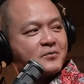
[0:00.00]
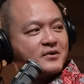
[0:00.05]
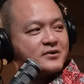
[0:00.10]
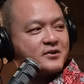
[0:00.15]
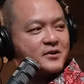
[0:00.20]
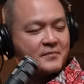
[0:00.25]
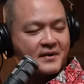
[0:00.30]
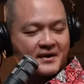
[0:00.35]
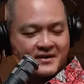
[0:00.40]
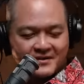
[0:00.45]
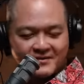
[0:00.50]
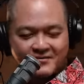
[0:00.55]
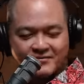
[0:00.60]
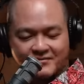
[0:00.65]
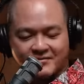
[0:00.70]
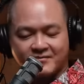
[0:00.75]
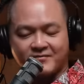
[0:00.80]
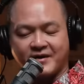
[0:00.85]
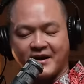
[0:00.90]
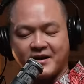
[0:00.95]
didn't watch it, but I
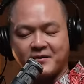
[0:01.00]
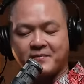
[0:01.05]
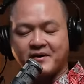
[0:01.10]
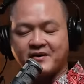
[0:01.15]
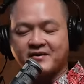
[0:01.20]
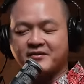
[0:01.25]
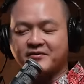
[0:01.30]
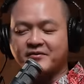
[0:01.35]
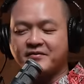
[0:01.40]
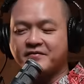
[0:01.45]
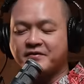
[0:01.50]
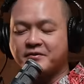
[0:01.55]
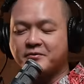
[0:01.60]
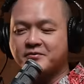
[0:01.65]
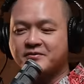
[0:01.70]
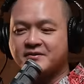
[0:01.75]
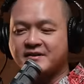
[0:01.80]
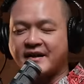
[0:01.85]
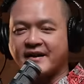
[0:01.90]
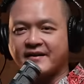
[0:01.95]
oh, read it? about the
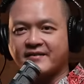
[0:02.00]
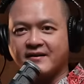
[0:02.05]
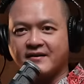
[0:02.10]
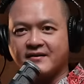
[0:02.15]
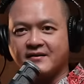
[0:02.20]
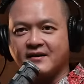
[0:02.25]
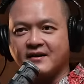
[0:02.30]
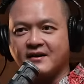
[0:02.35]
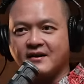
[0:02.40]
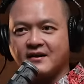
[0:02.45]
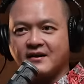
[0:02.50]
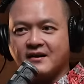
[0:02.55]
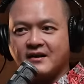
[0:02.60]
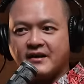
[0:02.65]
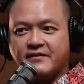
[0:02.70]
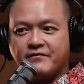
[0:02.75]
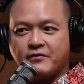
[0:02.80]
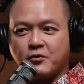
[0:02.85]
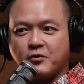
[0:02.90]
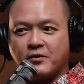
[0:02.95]
reviews. And I think
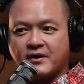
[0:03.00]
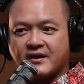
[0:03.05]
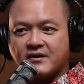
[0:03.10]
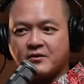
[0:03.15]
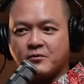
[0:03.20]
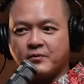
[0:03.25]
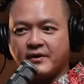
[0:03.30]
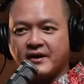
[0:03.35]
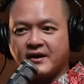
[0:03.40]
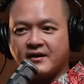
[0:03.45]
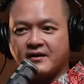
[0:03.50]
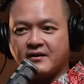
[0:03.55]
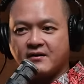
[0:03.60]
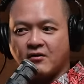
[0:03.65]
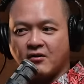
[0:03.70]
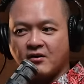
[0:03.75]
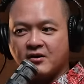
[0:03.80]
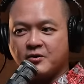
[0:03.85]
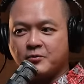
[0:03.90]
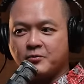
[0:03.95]
if you look at the way
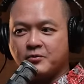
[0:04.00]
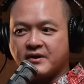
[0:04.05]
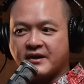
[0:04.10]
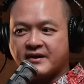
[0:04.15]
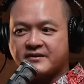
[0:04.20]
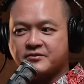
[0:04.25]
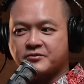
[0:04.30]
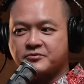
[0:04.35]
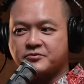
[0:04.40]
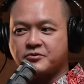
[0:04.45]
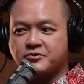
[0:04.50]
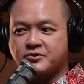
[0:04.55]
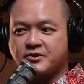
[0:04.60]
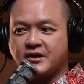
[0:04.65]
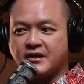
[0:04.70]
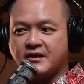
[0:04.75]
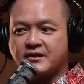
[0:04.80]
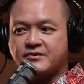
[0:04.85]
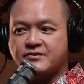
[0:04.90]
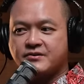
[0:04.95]
Hollywood has also
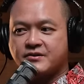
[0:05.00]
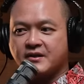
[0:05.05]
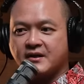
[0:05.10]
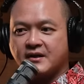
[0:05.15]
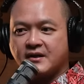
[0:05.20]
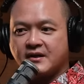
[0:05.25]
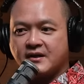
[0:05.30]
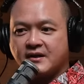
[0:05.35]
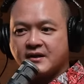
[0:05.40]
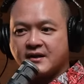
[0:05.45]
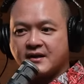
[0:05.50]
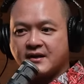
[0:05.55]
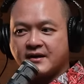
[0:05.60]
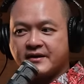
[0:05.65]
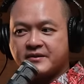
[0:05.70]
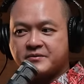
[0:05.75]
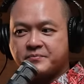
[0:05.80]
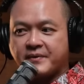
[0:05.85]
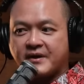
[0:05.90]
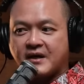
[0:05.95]
changed,
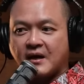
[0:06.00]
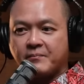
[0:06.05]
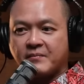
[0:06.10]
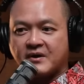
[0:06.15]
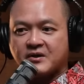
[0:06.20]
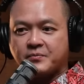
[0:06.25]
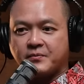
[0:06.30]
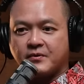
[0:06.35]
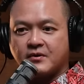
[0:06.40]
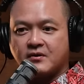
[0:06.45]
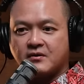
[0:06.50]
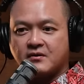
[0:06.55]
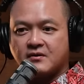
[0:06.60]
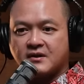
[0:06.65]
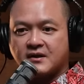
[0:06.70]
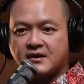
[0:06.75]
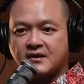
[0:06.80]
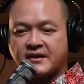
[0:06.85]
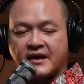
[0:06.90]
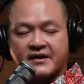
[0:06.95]
uh, it's become much
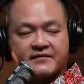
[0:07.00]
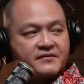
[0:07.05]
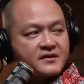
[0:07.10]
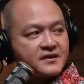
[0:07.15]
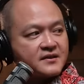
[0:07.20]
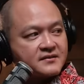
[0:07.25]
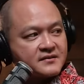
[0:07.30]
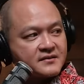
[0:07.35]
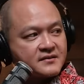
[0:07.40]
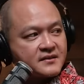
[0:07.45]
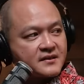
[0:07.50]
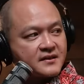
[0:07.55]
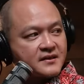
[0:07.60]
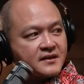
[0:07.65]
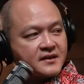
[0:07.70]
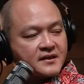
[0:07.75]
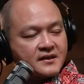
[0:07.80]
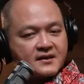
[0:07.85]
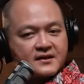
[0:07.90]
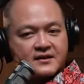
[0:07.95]
more uh, diverse.
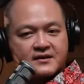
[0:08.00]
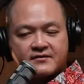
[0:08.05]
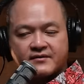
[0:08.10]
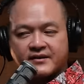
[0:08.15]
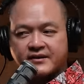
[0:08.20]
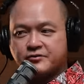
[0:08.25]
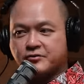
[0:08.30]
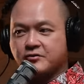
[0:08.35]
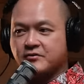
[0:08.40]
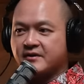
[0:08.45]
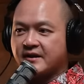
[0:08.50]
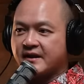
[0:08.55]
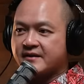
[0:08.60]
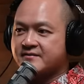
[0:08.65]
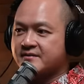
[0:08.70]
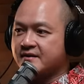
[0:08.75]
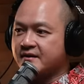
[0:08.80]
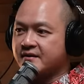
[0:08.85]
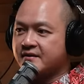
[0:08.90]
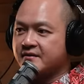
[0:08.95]
Yeah, yeah, yeah. Right. So
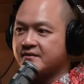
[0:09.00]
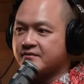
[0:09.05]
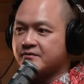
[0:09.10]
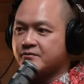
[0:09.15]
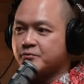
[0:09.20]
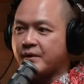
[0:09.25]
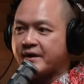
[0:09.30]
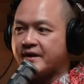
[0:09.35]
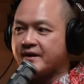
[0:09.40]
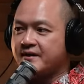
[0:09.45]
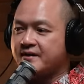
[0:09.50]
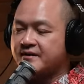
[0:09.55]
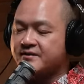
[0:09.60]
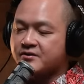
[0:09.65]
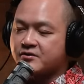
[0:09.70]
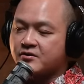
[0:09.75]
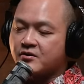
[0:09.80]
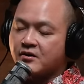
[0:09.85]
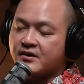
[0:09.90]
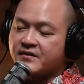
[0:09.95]
let's say twenty
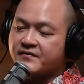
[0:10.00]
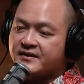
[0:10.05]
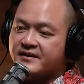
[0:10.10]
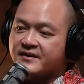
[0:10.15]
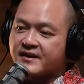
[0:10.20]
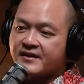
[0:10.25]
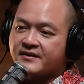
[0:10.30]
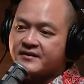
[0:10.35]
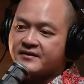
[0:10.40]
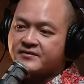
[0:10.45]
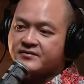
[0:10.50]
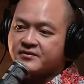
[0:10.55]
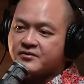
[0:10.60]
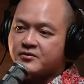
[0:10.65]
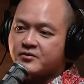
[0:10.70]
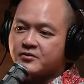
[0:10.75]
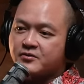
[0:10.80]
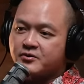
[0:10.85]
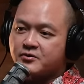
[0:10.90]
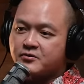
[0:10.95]
years ago, even ten years
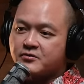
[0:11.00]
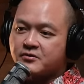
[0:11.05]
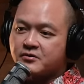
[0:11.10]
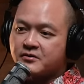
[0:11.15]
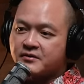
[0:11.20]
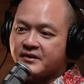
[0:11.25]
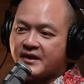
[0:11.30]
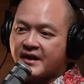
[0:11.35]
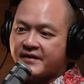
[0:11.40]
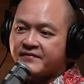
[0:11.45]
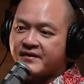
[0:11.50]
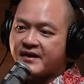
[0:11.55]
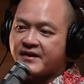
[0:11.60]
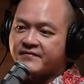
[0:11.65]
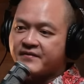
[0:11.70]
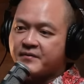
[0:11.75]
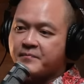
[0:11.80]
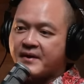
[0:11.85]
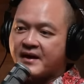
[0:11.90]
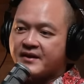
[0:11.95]
ago, you could never
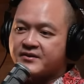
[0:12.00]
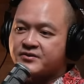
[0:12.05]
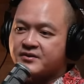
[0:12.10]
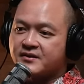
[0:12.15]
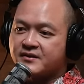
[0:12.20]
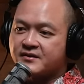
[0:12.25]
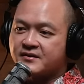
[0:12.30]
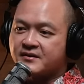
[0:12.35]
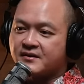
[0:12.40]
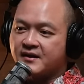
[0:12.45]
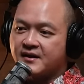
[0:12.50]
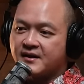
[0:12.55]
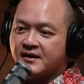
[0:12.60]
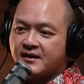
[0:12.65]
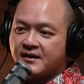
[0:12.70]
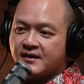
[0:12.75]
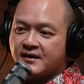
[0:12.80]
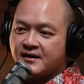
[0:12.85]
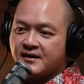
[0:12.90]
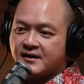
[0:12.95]
have imagined
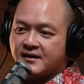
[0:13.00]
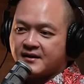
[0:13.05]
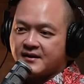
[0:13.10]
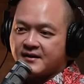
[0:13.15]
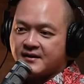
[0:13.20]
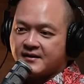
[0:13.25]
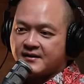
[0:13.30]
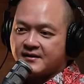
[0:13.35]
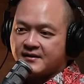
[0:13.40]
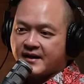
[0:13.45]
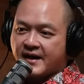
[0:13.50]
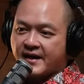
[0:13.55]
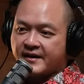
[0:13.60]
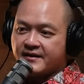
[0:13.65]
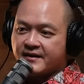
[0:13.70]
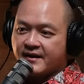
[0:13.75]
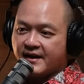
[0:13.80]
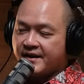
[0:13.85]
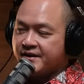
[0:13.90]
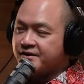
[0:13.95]
uh,
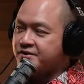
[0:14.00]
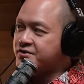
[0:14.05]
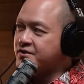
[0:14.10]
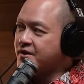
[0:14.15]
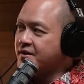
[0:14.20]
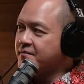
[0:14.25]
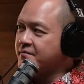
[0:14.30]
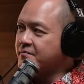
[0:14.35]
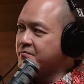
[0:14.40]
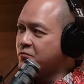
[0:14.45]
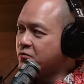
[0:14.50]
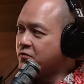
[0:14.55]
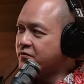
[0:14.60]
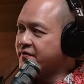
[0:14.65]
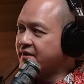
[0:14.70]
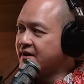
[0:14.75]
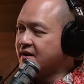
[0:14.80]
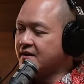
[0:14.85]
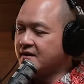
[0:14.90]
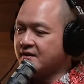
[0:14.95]
an Asian
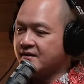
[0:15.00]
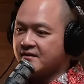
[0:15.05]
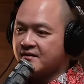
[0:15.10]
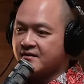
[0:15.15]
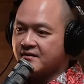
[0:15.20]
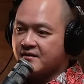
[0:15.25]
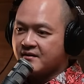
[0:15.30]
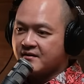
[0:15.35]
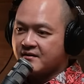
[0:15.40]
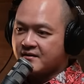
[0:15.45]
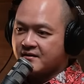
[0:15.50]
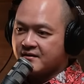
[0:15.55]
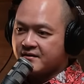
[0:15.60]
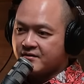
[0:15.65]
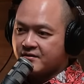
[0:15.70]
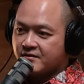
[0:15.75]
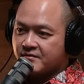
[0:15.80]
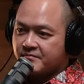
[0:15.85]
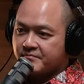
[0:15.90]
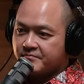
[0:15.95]
movie, uh,
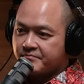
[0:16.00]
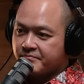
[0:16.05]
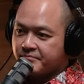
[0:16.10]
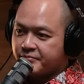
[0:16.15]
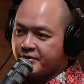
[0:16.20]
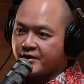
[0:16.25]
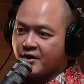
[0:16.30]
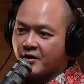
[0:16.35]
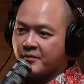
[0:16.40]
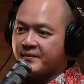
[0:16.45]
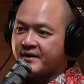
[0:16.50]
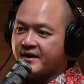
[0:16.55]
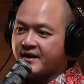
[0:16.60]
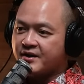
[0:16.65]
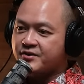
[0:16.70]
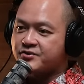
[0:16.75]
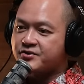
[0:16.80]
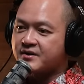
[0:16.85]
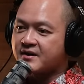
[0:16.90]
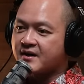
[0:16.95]
you know,
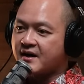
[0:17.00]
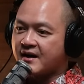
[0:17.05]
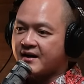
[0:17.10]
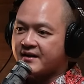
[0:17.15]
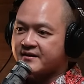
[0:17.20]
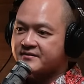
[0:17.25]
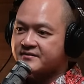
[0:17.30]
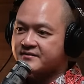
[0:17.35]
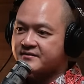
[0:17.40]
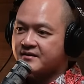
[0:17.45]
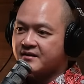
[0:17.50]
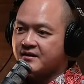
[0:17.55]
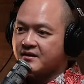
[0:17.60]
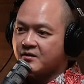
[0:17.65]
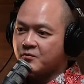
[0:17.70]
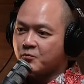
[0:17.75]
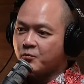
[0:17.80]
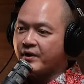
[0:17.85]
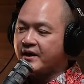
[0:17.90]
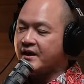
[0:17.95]
predominantly Asian cast
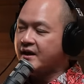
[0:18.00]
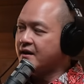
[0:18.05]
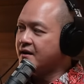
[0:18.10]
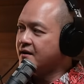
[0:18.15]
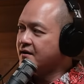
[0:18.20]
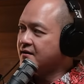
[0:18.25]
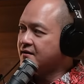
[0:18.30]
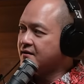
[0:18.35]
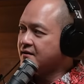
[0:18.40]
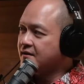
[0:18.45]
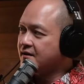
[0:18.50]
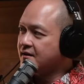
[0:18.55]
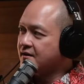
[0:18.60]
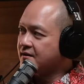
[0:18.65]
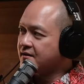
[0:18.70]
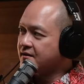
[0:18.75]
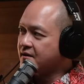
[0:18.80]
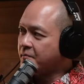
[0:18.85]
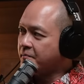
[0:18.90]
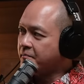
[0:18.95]
winning
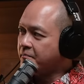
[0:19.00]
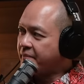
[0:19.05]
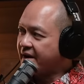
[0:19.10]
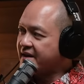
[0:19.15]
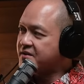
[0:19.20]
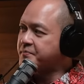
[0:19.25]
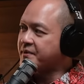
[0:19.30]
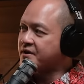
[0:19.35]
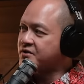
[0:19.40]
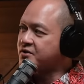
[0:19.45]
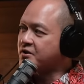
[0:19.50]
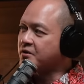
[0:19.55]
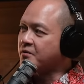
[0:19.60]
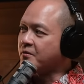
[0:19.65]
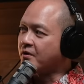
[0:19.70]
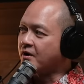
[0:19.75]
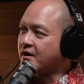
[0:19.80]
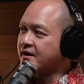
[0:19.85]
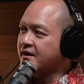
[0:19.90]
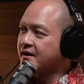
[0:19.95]
the Best Picture
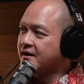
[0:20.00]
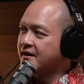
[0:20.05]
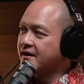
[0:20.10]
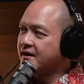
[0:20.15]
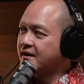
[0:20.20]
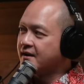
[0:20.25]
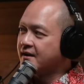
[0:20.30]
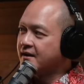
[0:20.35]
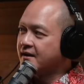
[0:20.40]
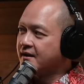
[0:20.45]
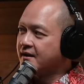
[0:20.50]
award. Yeah.